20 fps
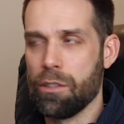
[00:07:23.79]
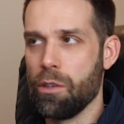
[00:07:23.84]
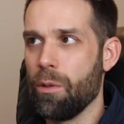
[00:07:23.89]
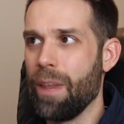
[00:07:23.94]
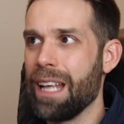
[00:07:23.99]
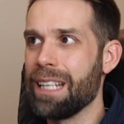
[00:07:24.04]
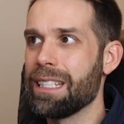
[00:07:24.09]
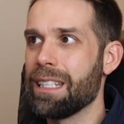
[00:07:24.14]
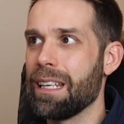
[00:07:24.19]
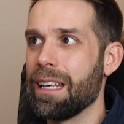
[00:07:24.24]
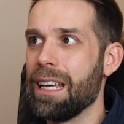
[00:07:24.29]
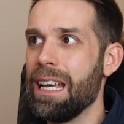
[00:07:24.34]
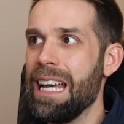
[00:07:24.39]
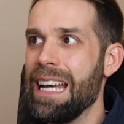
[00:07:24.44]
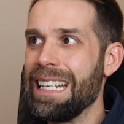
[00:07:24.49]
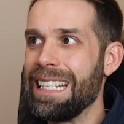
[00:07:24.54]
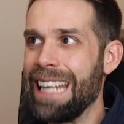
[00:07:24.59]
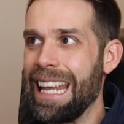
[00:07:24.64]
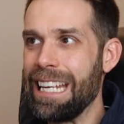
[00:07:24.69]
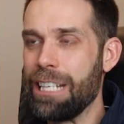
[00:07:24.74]
So that's the
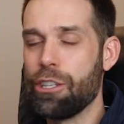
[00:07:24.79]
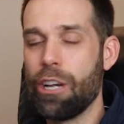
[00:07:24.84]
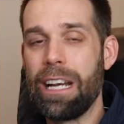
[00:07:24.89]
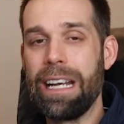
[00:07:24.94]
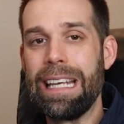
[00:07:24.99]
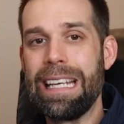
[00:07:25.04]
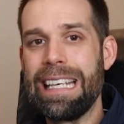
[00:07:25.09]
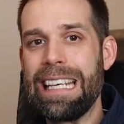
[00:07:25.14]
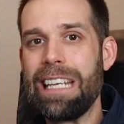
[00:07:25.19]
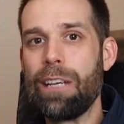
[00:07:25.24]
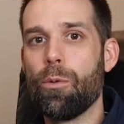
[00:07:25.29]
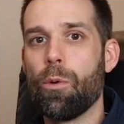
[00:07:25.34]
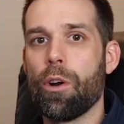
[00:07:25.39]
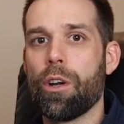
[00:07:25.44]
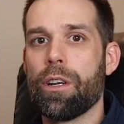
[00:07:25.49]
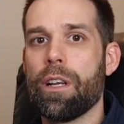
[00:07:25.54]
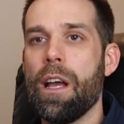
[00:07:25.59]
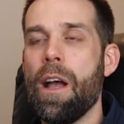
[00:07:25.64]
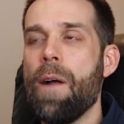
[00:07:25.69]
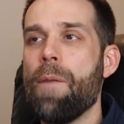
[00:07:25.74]
day trading
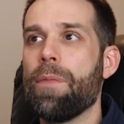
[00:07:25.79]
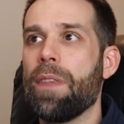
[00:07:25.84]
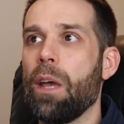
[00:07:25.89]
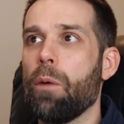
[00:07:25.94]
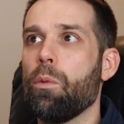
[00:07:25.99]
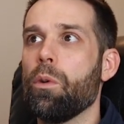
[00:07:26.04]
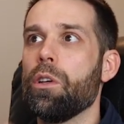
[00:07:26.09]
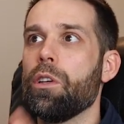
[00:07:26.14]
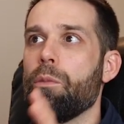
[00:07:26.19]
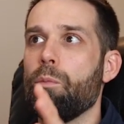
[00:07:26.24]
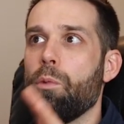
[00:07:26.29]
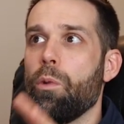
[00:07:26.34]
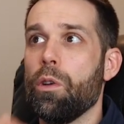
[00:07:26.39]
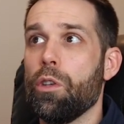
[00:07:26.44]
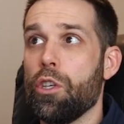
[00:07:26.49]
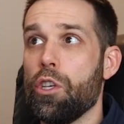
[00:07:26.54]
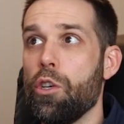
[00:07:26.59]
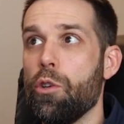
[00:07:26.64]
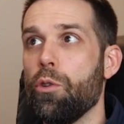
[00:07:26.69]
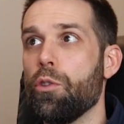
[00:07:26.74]
keyword that we'll
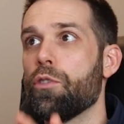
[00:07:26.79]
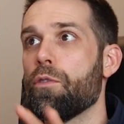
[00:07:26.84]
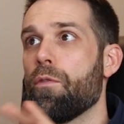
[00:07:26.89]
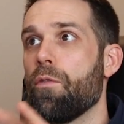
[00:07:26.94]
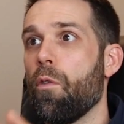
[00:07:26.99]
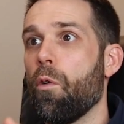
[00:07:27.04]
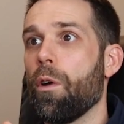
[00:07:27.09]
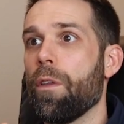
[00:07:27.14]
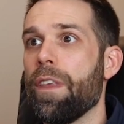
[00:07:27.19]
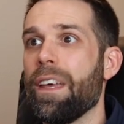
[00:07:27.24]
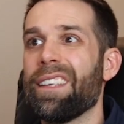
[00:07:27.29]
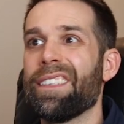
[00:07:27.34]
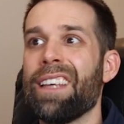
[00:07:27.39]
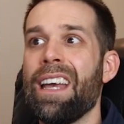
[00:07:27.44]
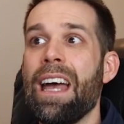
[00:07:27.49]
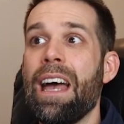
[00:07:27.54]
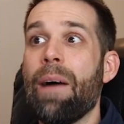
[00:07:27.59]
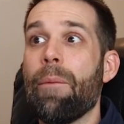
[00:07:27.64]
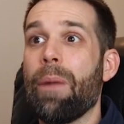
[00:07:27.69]
use for this.